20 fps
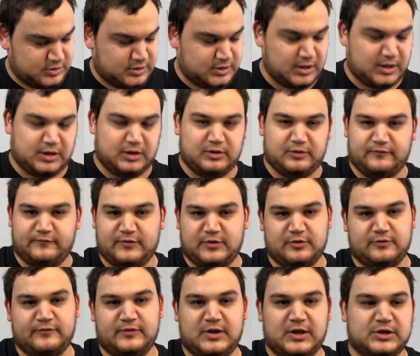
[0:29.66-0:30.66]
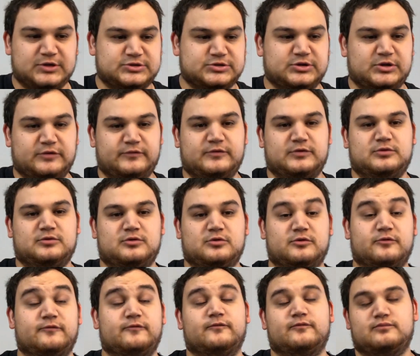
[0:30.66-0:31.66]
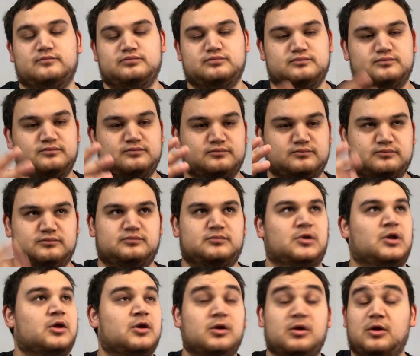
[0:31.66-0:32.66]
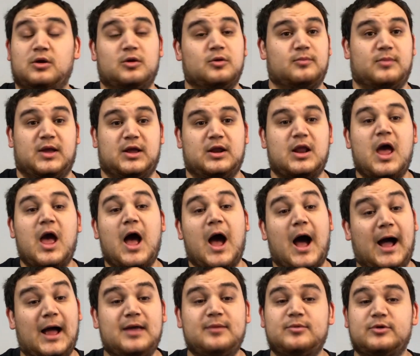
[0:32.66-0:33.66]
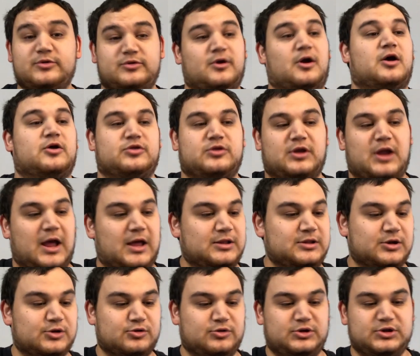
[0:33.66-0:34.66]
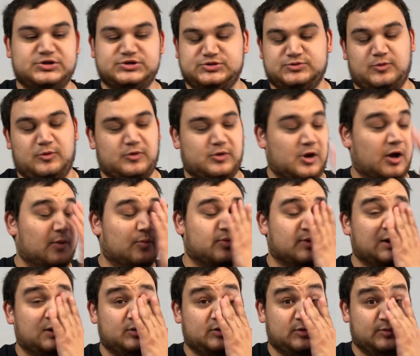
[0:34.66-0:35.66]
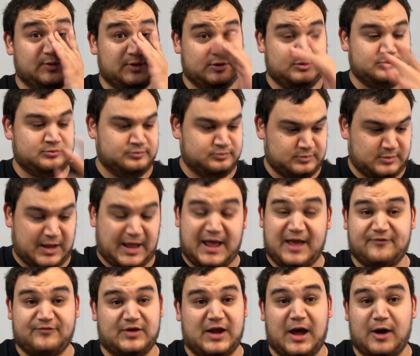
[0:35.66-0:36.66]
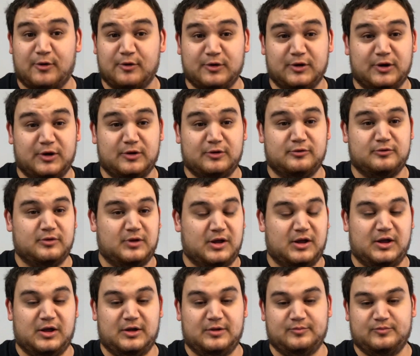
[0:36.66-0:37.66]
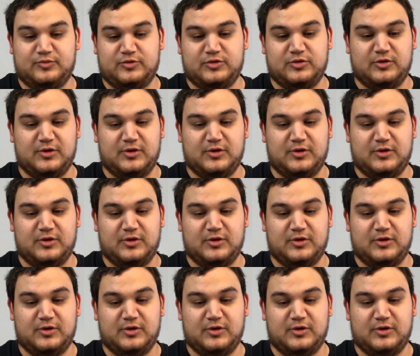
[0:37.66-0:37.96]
kind of verifications of it, or... Man, I am exhausted. I literally just woke up probably about half an hour ago. I